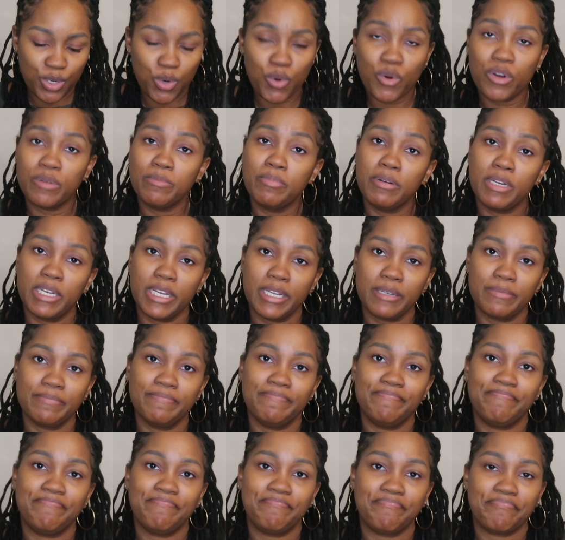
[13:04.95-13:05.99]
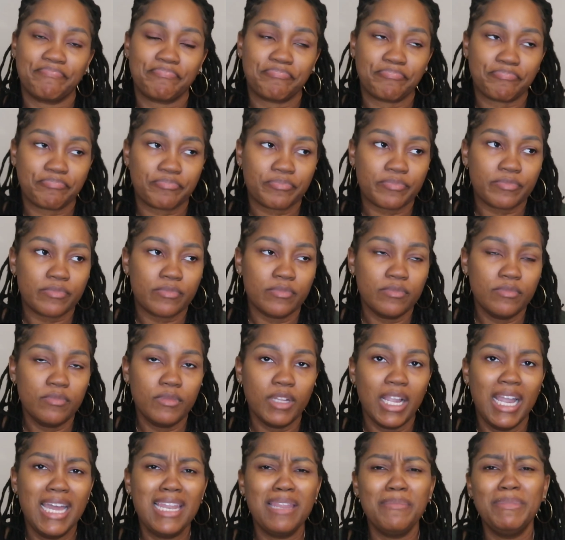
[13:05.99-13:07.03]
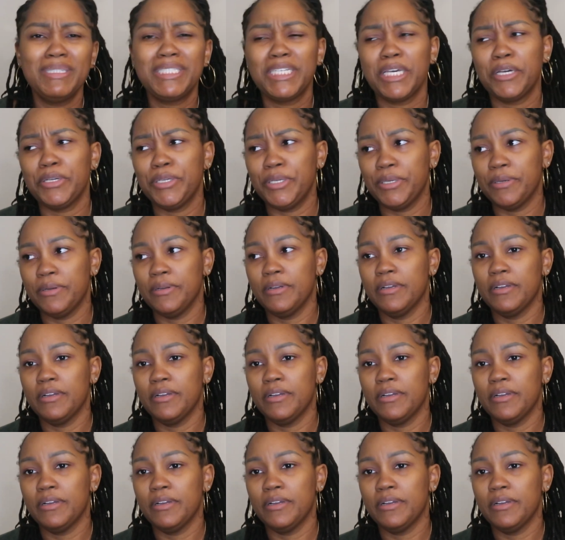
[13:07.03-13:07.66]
corn pudding. And let me tell you,